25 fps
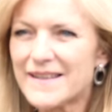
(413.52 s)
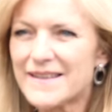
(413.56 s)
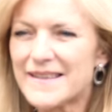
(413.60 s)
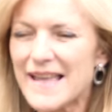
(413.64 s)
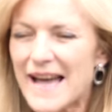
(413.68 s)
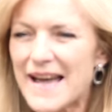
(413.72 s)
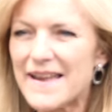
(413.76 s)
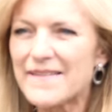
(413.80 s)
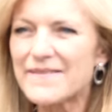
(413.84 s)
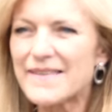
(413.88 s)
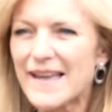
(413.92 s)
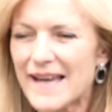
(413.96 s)

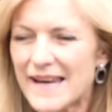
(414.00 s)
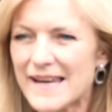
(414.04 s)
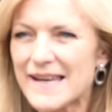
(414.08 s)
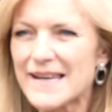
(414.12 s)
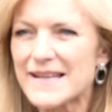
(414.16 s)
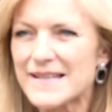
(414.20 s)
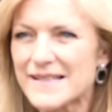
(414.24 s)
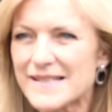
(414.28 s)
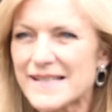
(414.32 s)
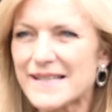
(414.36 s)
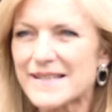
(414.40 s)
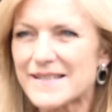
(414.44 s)
that, that
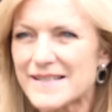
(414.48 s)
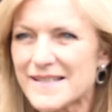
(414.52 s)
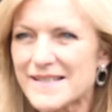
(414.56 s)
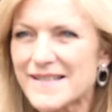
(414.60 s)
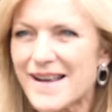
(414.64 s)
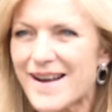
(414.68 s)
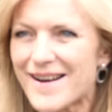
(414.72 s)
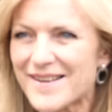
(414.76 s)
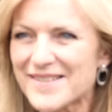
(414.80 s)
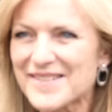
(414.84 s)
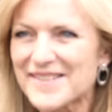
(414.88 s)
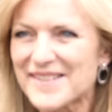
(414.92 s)
ends in
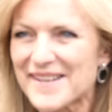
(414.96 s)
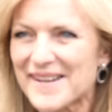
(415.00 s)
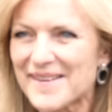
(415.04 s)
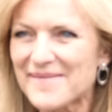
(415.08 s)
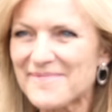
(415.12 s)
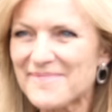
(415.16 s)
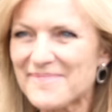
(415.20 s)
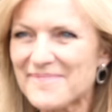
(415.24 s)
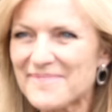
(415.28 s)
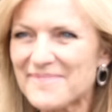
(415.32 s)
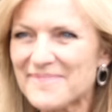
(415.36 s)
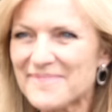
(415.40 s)
disaster,
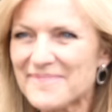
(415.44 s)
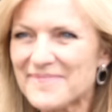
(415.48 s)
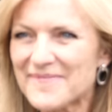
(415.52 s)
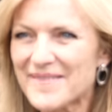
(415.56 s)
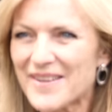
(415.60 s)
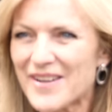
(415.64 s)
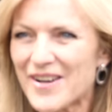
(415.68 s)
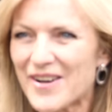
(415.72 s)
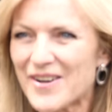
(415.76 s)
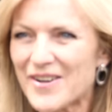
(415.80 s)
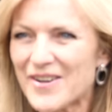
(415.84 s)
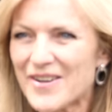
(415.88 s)

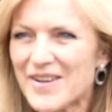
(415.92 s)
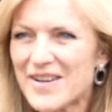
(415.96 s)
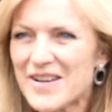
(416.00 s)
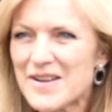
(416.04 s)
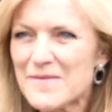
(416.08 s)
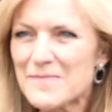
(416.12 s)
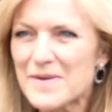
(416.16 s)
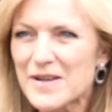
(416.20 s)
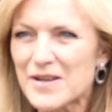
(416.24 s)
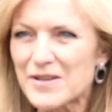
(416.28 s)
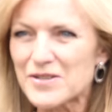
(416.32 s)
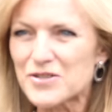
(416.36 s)
you
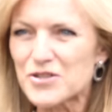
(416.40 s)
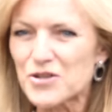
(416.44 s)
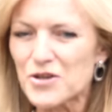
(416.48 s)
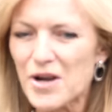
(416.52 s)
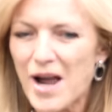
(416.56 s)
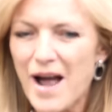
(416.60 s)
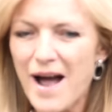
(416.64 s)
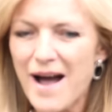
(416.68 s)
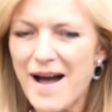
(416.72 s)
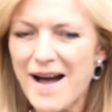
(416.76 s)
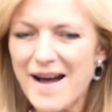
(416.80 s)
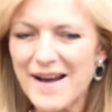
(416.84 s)
know, because you
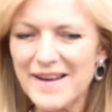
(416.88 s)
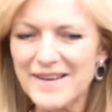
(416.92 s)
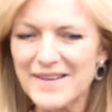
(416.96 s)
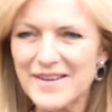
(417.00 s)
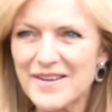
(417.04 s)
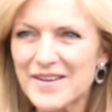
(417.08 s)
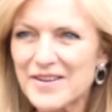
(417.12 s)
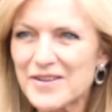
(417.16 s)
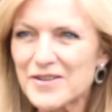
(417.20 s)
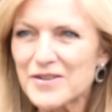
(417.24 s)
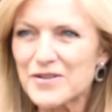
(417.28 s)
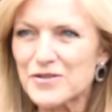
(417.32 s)
can't
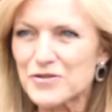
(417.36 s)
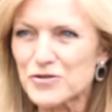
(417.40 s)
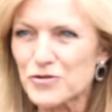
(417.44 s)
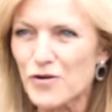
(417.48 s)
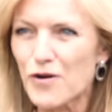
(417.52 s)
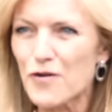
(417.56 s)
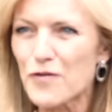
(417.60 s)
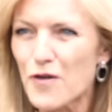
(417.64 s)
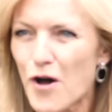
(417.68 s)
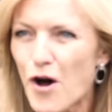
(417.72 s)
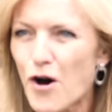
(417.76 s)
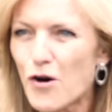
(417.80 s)

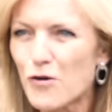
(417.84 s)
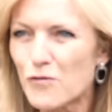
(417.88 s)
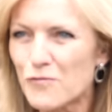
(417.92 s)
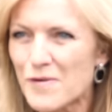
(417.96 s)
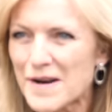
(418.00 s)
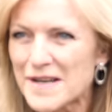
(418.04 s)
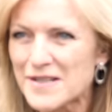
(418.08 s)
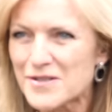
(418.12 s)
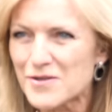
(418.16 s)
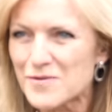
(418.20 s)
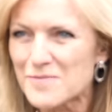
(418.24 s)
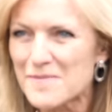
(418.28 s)
control the whole
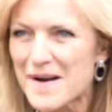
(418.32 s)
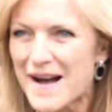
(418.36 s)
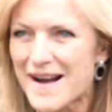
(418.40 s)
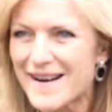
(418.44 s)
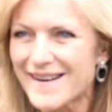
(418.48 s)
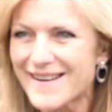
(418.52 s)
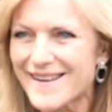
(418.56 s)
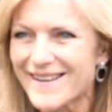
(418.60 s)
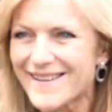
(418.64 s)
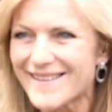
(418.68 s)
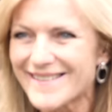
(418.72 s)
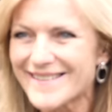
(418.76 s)
rental
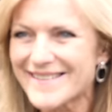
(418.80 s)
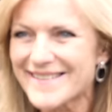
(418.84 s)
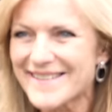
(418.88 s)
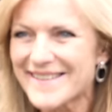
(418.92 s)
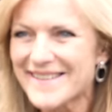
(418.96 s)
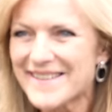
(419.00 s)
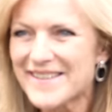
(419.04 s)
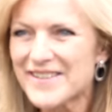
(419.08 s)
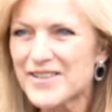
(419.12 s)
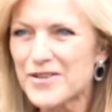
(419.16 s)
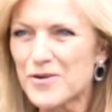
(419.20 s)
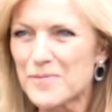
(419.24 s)
market.
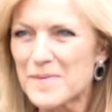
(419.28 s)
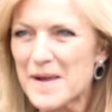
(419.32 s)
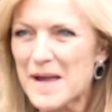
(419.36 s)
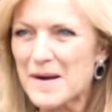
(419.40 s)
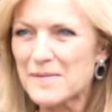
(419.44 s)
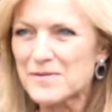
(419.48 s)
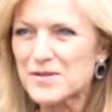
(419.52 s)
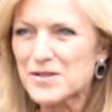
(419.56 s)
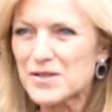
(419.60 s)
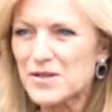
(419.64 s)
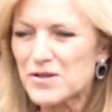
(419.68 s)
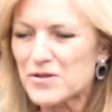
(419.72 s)
You'll be
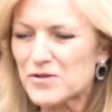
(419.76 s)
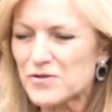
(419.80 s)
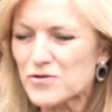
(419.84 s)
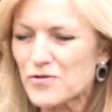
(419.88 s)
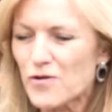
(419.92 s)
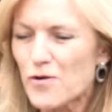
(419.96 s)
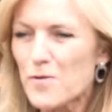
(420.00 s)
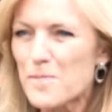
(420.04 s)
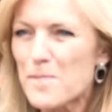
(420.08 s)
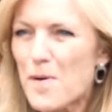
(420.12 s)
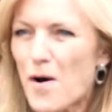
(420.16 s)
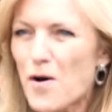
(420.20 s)
able to
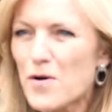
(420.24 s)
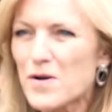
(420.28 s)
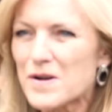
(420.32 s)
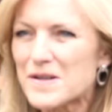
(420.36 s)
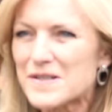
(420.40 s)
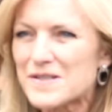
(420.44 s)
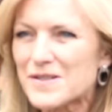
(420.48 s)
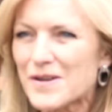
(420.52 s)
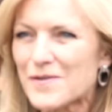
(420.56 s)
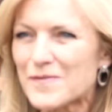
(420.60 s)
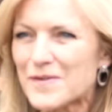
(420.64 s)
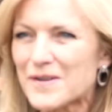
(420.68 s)
control
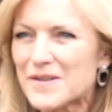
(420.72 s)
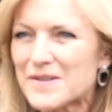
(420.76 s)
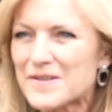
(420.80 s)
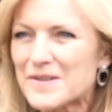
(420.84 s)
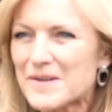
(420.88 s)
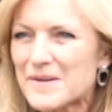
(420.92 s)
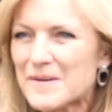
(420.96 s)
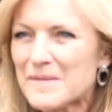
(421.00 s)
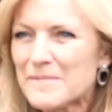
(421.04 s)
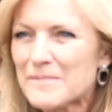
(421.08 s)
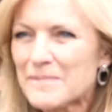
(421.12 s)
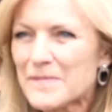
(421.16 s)
pockets of it,
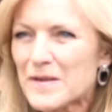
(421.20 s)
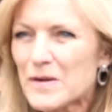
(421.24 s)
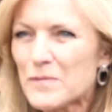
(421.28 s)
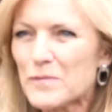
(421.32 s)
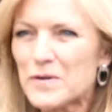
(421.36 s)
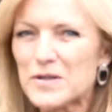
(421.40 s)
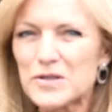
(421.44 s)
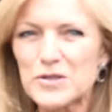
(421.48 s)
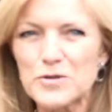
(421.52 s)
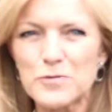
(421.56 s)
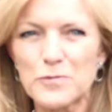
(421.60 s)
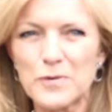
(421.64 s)

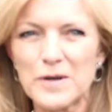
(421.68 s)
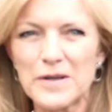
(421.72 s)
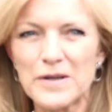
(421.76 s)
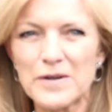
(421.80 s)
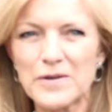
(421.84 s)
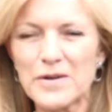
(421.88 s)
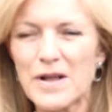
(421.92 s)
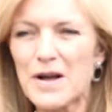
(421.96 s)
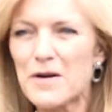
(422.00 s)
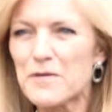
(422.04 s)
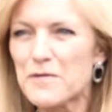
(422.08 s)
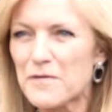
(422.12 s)
which
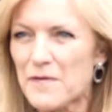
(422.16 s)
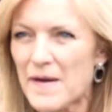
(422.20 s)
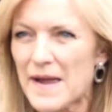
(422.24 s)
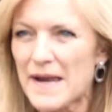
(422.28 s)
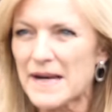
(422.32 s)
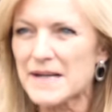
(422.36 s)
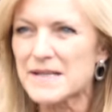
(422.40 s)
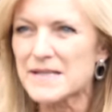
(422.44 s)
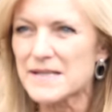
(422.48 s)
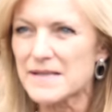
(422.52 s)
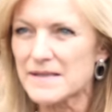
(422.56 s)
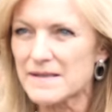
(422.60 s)
will
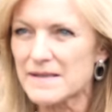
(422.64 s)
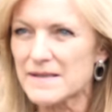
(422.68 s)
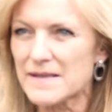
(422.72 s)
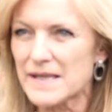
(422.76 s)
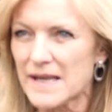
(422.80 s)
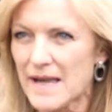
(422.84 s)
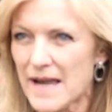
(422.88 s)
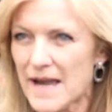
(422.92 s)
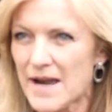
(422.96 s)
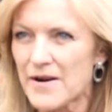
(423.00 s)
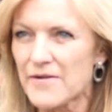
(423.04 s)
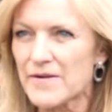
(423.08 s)
affect
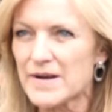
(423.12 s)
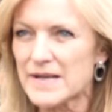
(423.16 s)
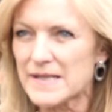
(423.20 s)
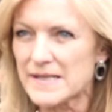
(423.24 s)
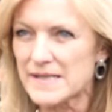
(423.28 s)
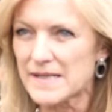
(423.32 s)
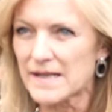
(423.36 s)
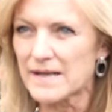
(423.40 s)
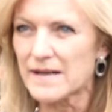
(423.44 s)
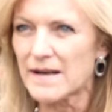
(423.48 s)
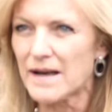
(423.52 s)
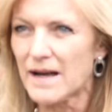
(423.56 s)
the
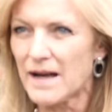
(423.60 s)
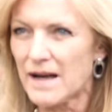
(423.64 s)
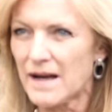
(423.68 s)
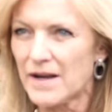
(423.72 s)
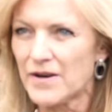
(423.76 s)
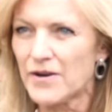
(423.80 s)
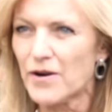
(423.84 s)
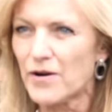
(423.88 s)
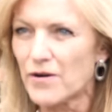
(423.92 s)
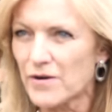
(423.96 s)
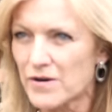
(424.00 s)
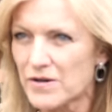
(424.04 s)
areas that
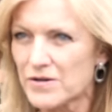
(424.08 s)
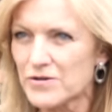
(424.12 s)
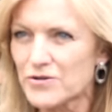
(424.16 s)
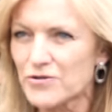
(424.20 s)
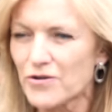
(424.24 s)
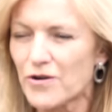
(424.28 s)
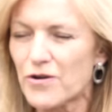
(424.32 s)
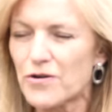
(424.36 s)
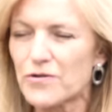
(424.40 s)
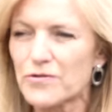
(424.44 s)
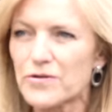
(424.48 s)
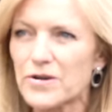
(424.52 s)
are not
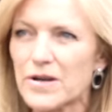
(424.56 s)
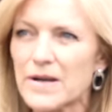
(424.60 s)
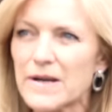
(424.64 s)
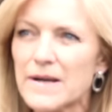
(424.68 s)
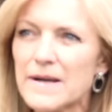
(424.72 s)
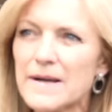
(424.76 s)
controlled.